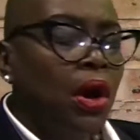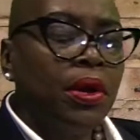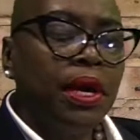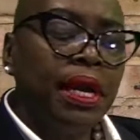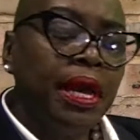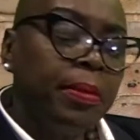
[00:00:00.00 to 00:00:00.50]

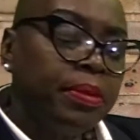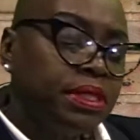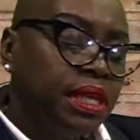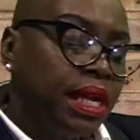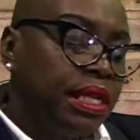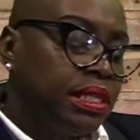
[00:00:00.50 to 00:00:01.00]
Okay,
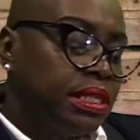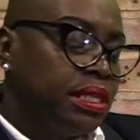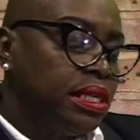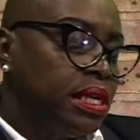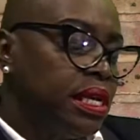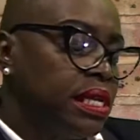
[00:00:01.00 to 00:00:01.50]
hepatitis
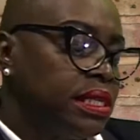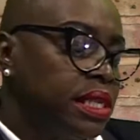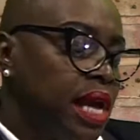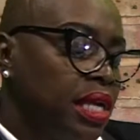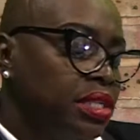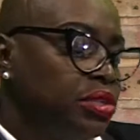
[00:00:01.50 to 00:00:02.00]
C
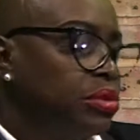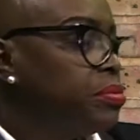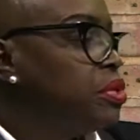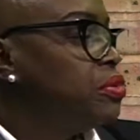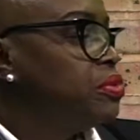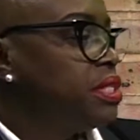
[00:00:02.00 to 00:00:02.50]
attacks your
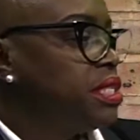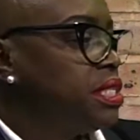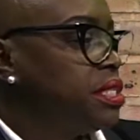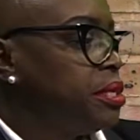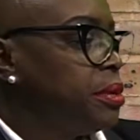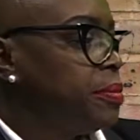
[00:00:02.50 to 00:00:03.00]
immune
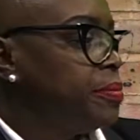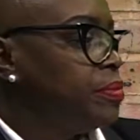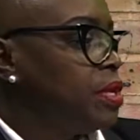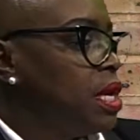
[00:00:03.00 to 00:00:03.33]
system.